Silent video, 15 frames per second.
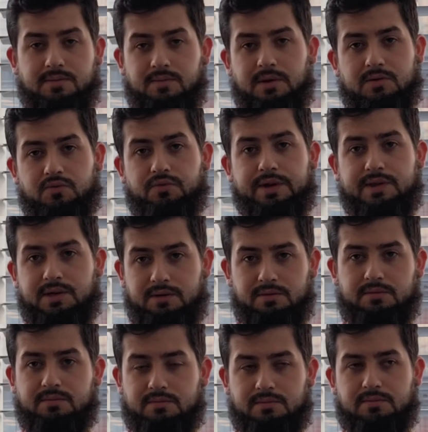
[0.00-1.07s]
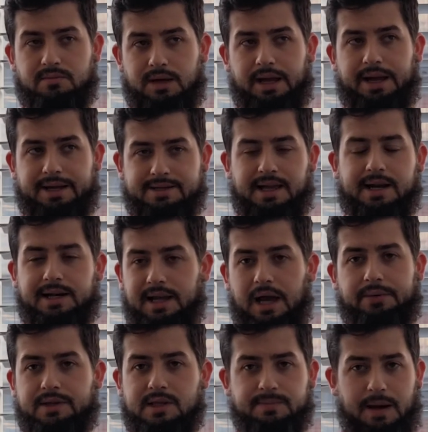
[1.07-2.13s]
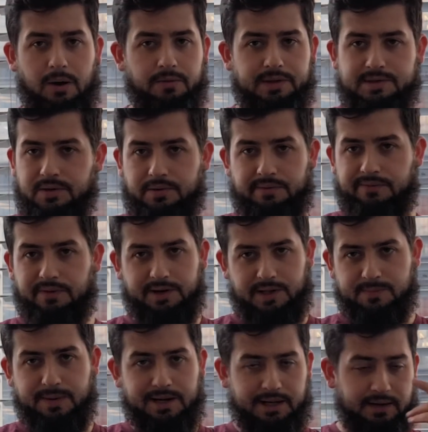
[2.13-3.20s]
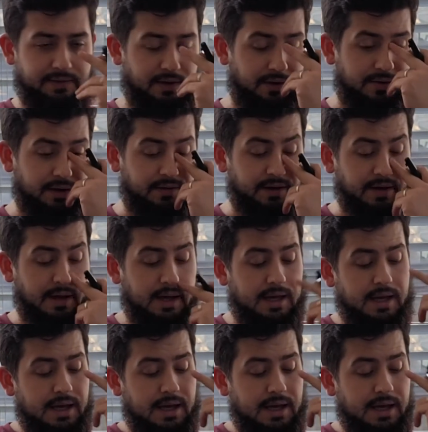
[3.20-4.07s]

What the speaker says: written exactly how it's spelled. There's no funny spelling in there or anything.